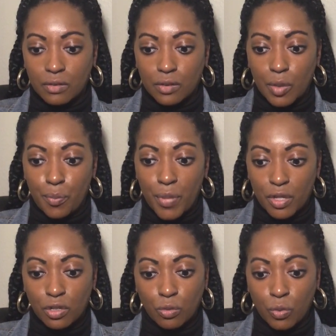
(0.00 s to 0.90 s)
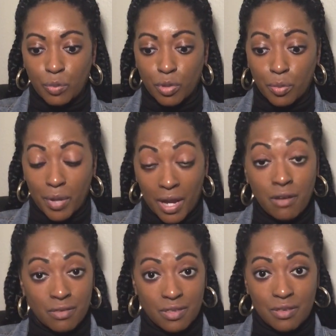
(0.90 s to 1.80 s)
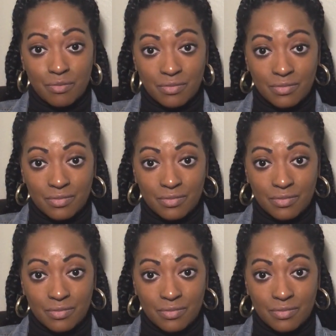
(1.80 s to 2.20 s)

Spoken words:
the better we prepare them